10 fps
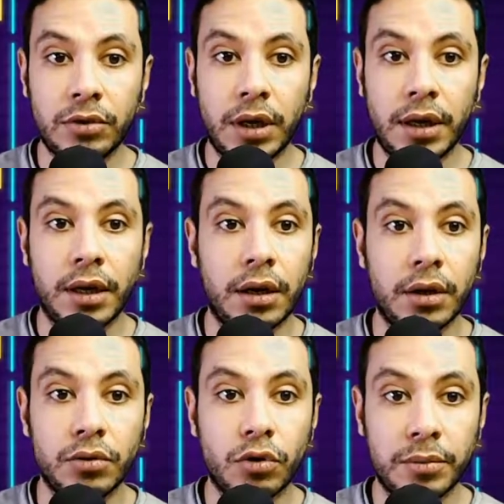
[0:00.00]
uh,
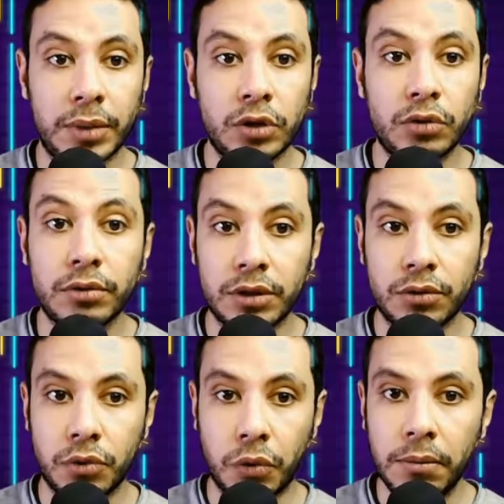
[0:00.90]
dormitory
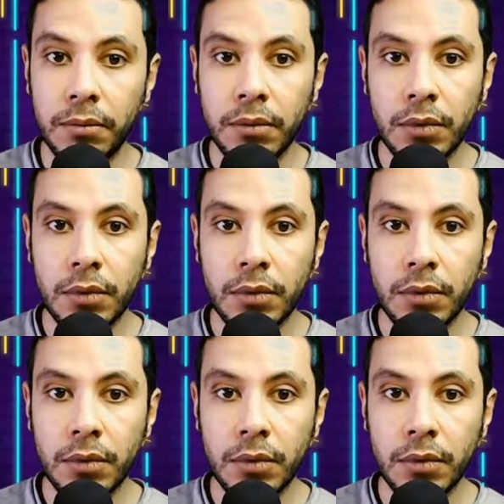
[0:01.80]
room.